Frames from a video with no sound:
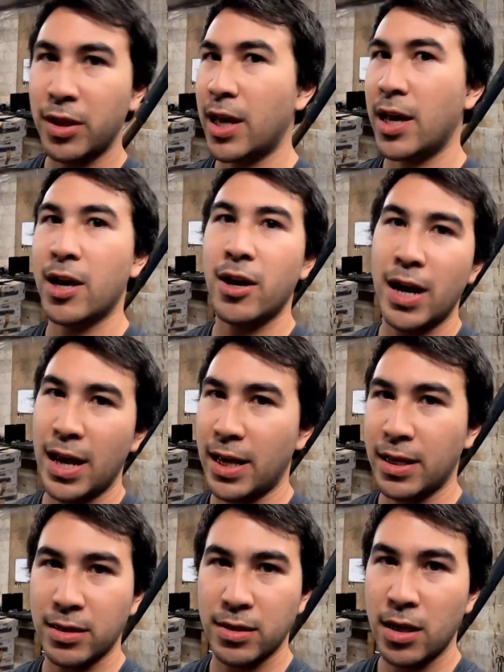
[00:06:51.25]
there
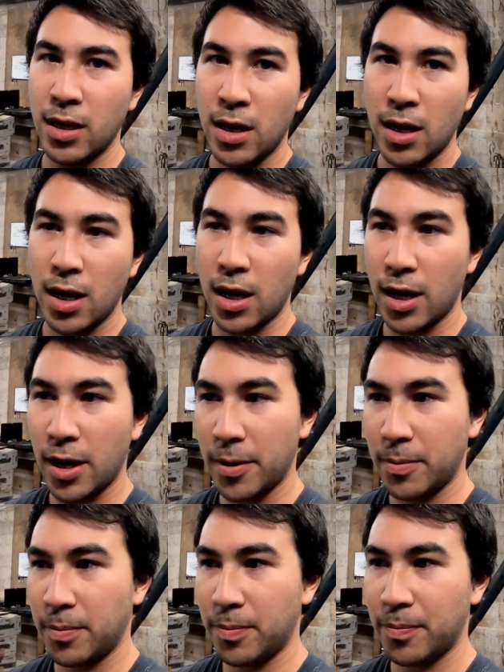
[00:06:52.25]
and
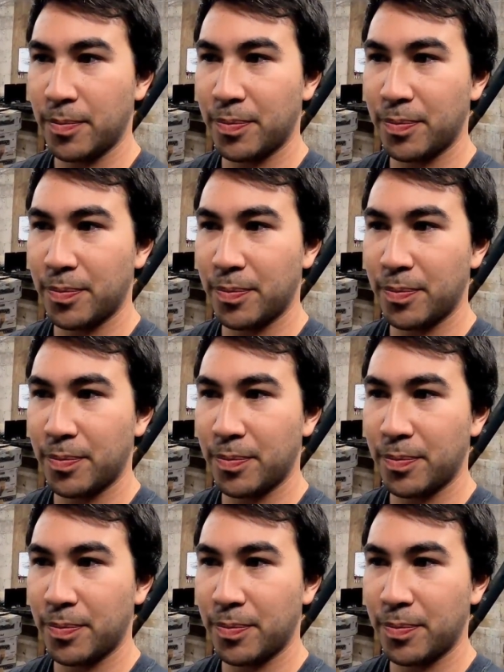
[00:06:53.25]
um,